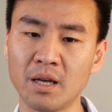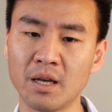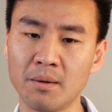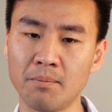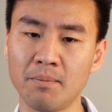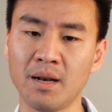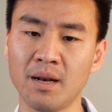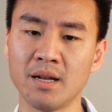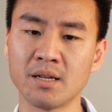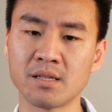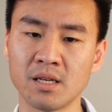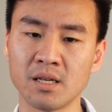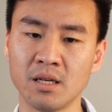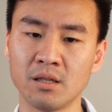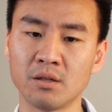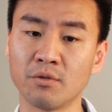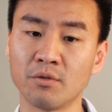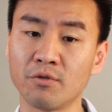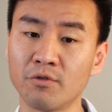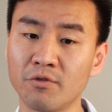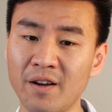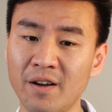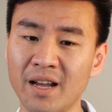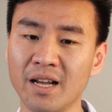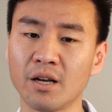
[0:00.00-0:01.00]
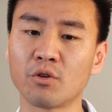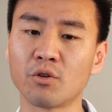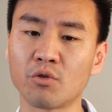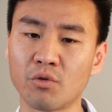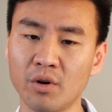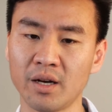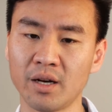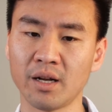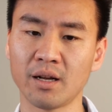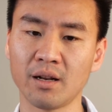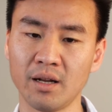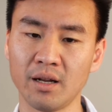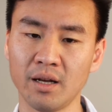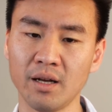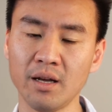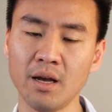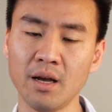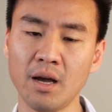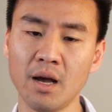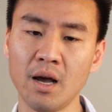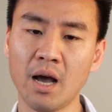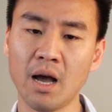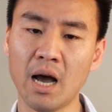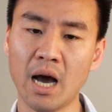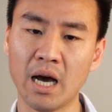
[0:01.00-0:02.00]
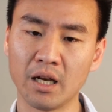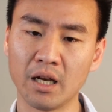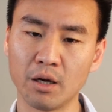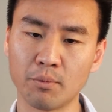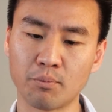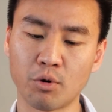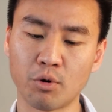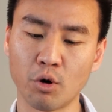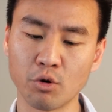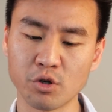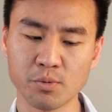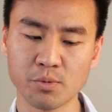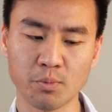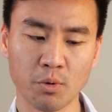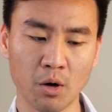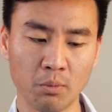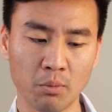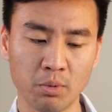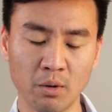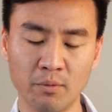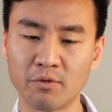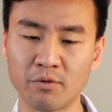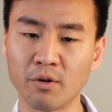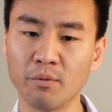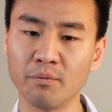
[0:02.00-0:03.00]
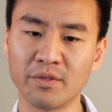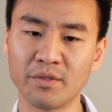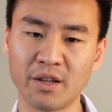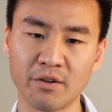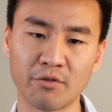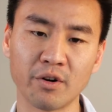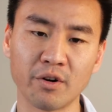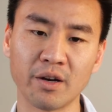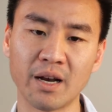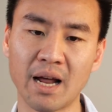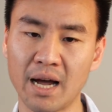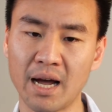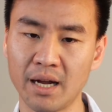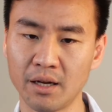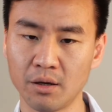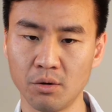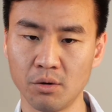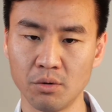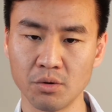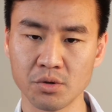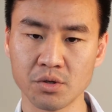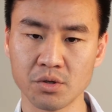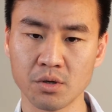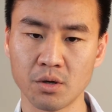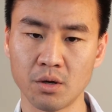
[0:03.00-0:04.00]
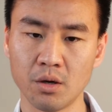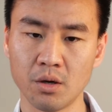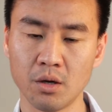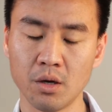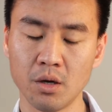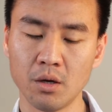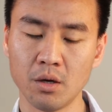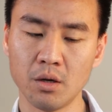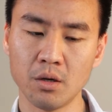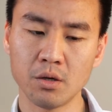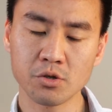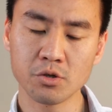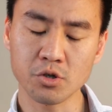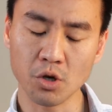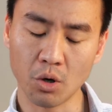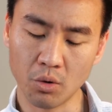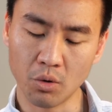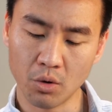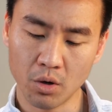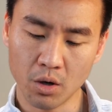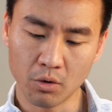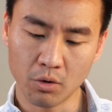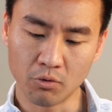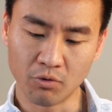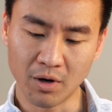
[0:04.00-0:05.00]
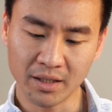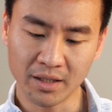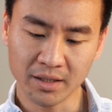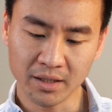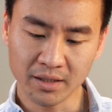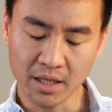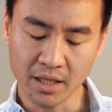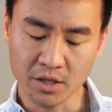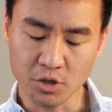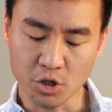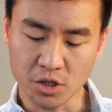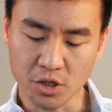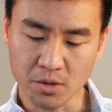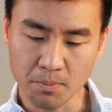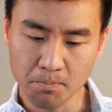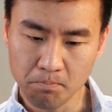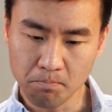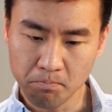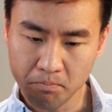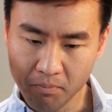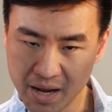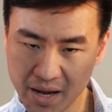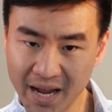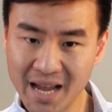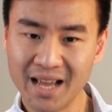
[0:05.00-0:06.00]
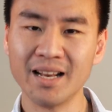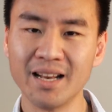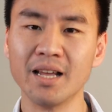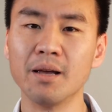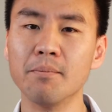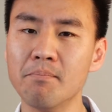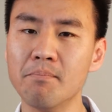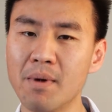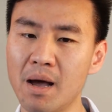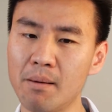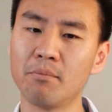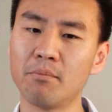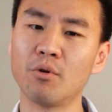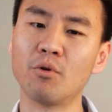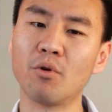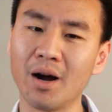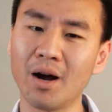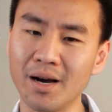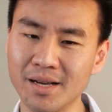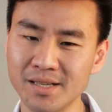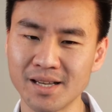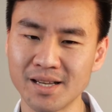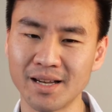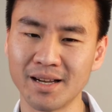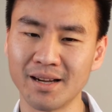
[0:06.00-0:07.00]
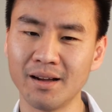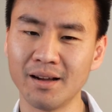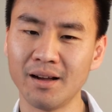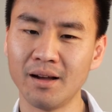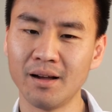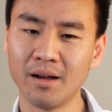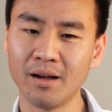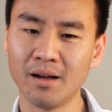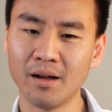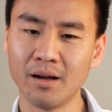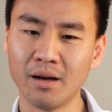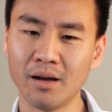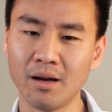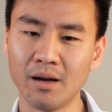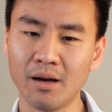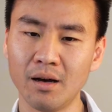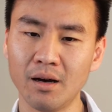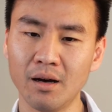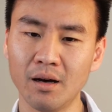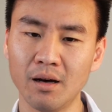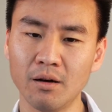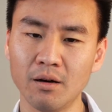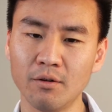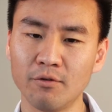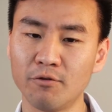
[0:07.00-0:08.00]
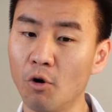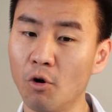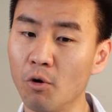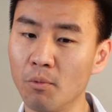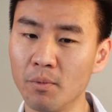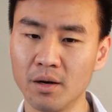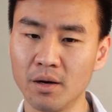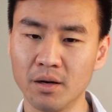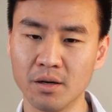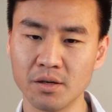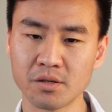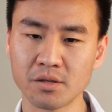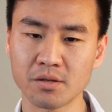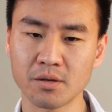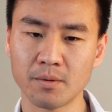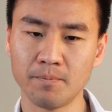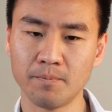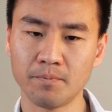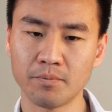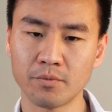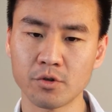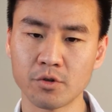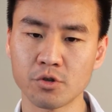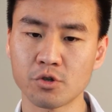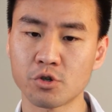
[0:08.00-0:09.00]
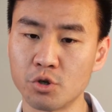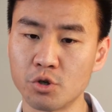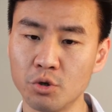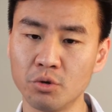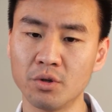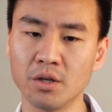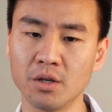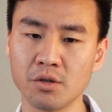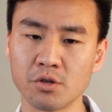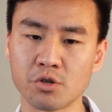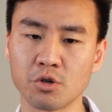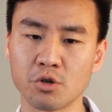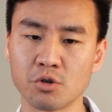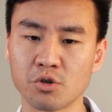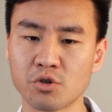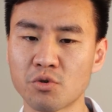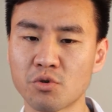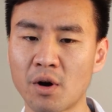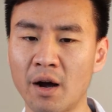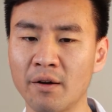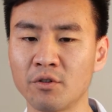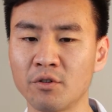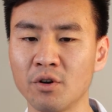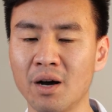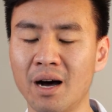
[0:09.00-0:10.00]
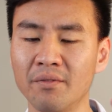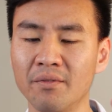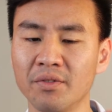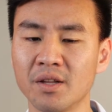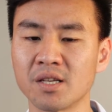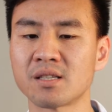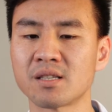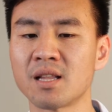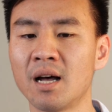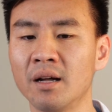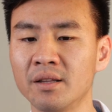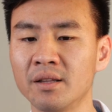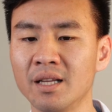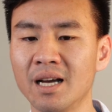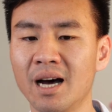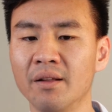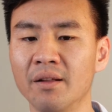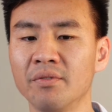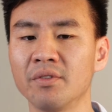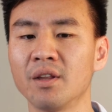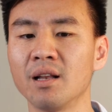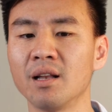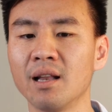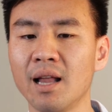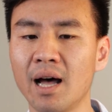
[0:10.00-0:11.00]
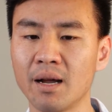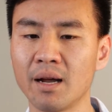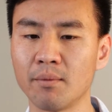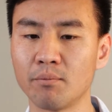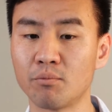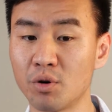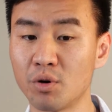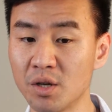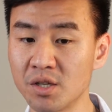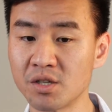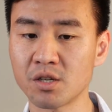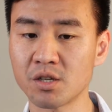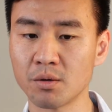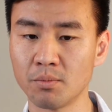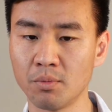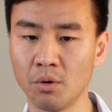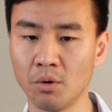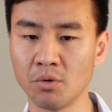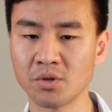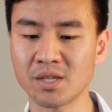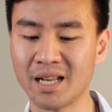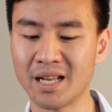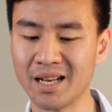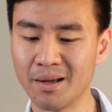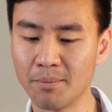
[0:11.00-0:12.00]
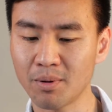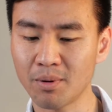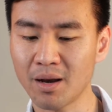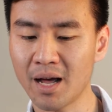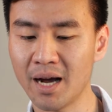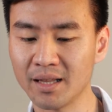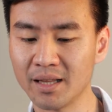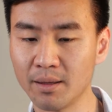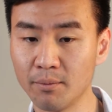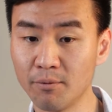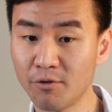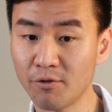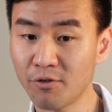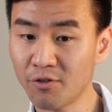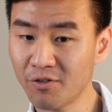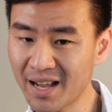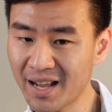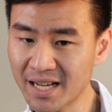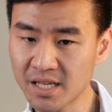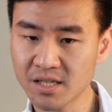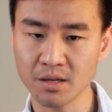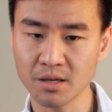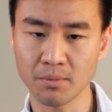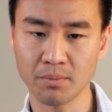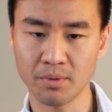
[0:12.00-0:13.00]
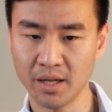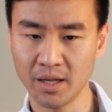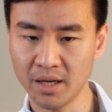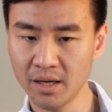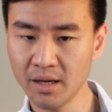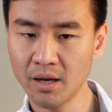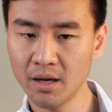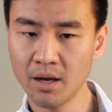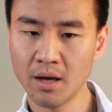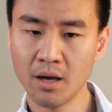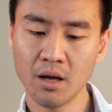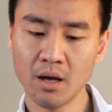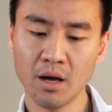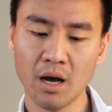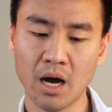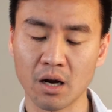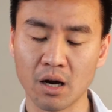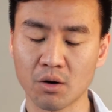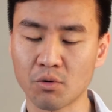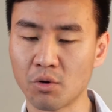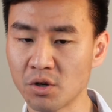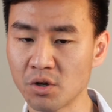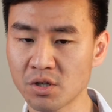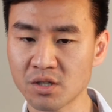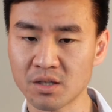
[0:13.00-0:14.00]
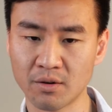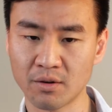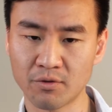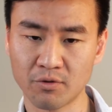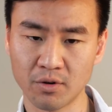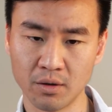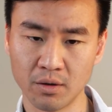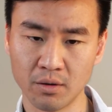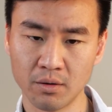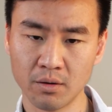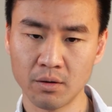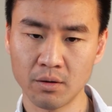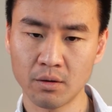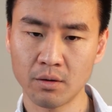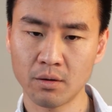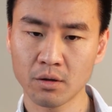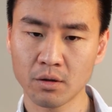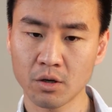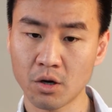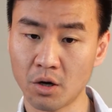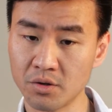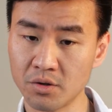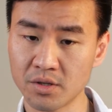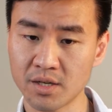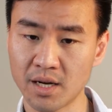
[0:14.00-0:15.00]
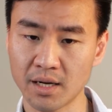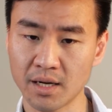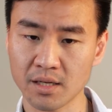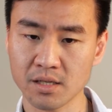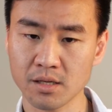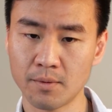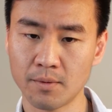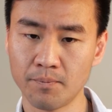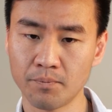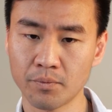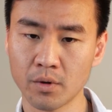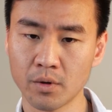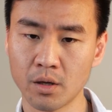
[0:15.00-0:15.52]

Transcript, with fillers: the ability to think critically and approach problems from different angles. So rather than just merely memorizing uh, formulas, students should strive to understand the underlying principles and apply them flexibly across different contexts.